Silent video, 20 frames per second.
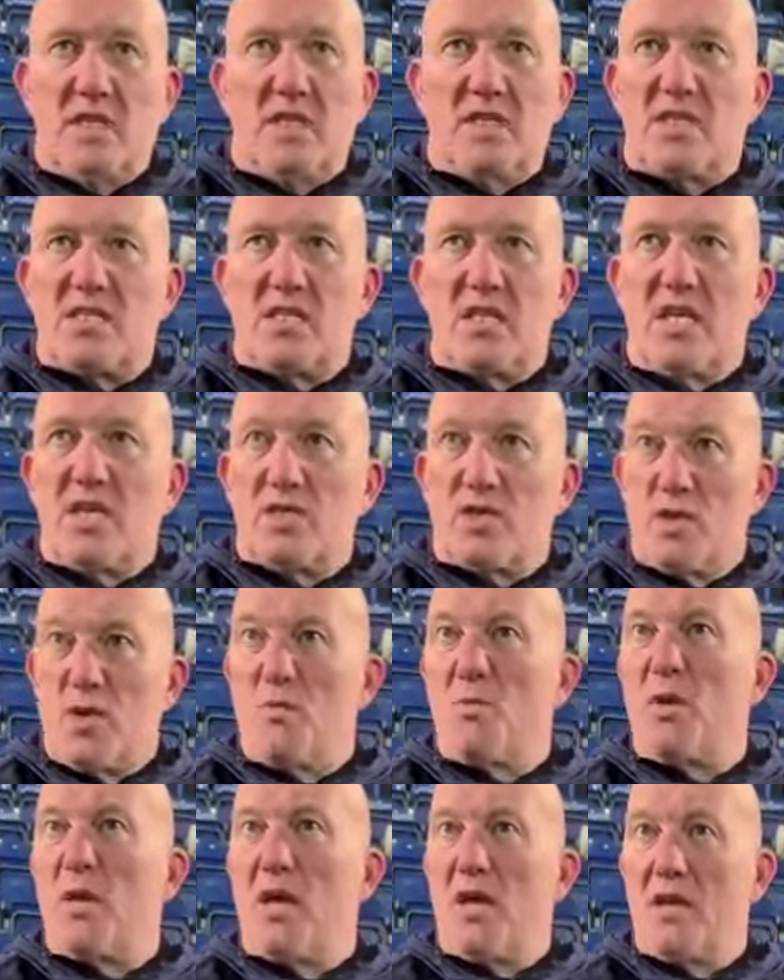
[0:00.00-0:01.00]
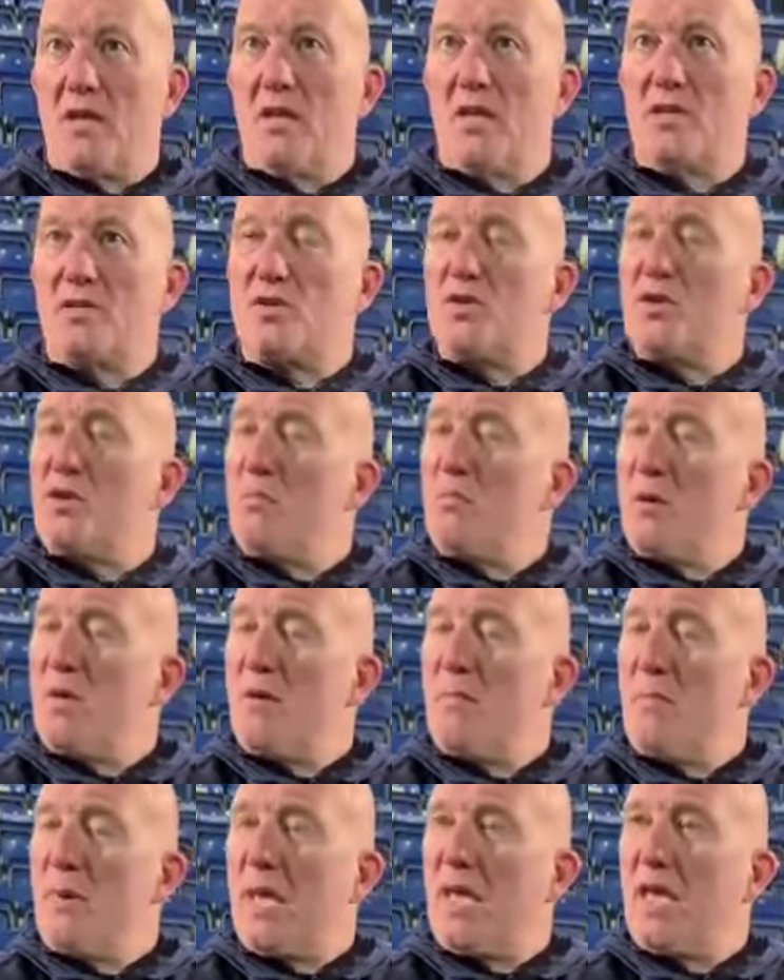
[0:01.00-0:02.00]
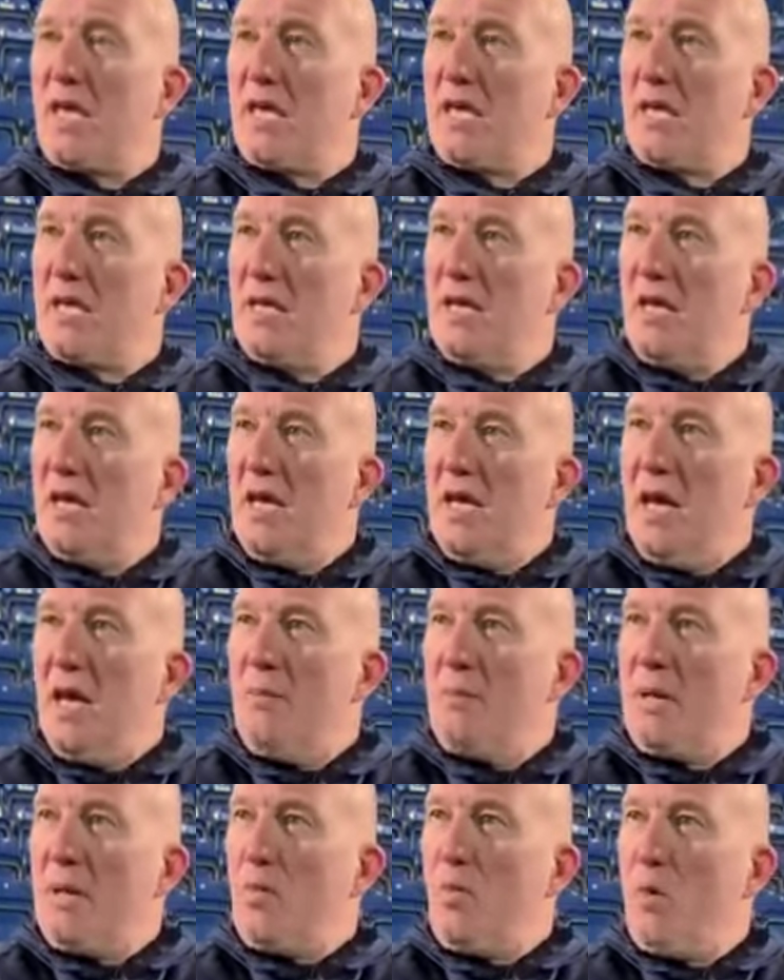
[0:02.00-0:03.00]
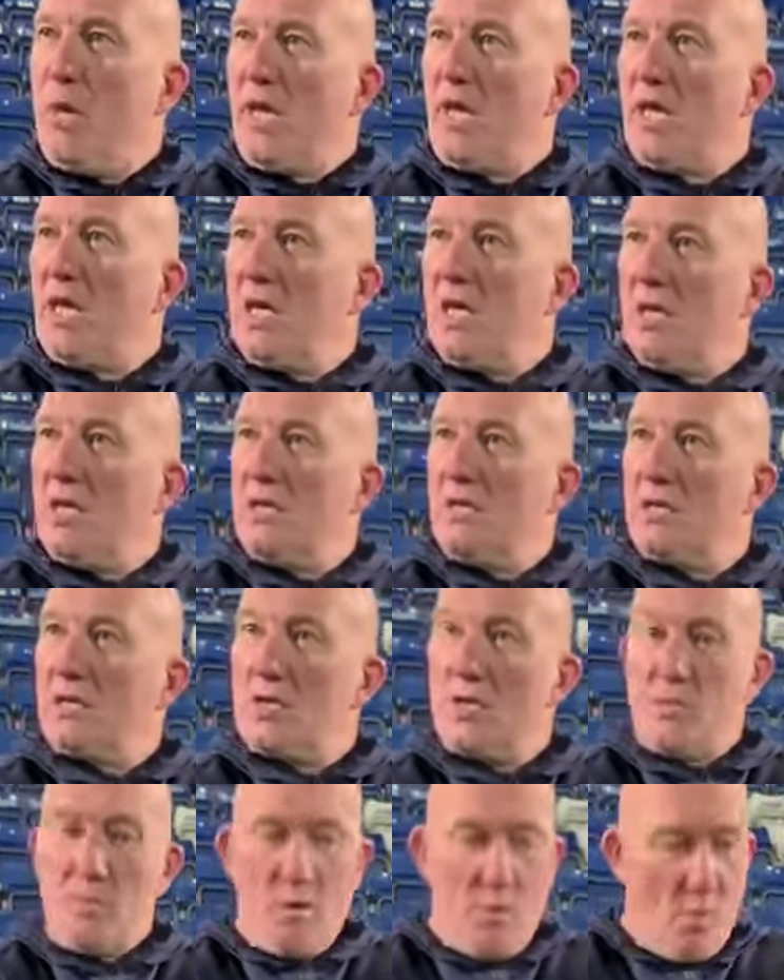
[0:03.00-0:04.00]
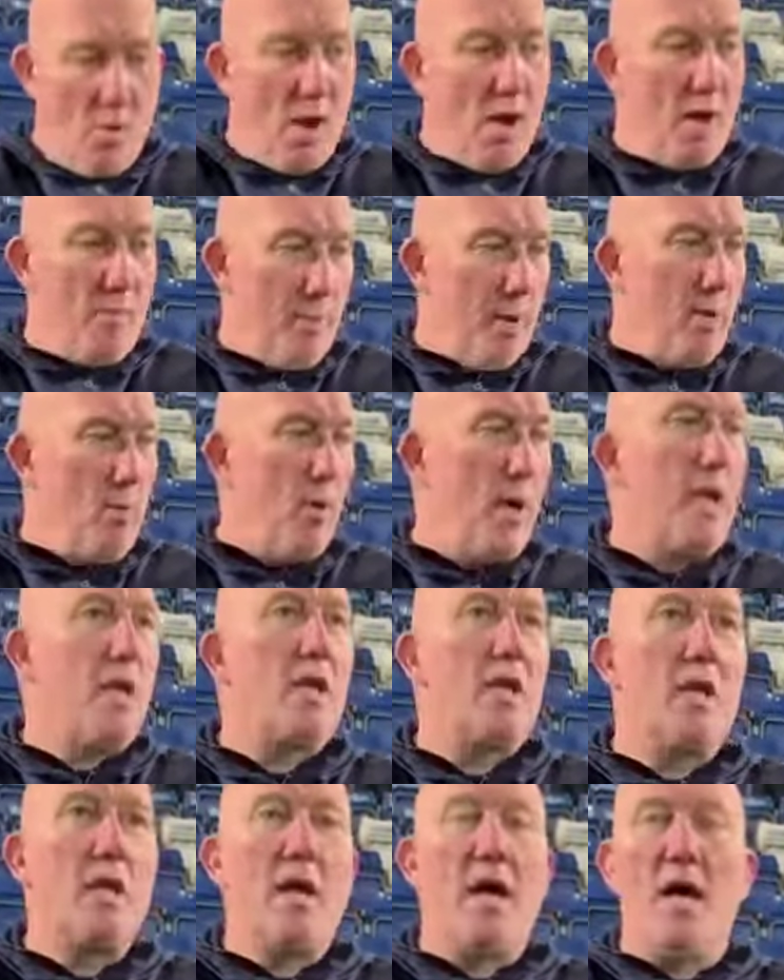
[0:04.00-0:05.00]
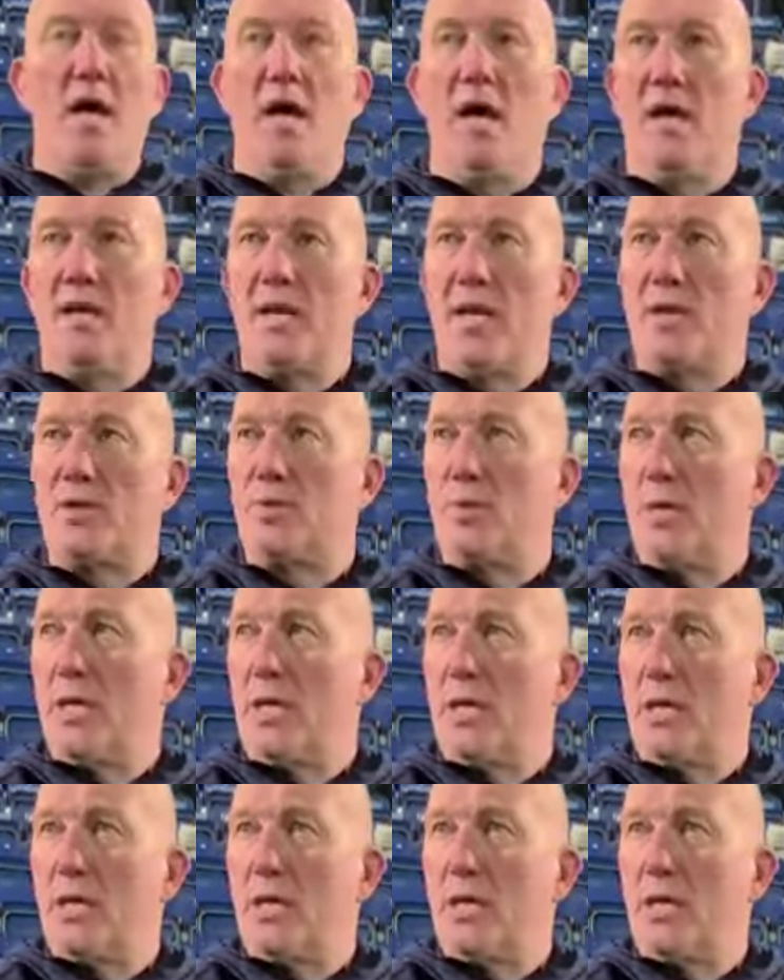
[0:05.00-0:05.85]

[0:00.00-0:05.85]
It's going to be a big week. It's going to be a really big week next week.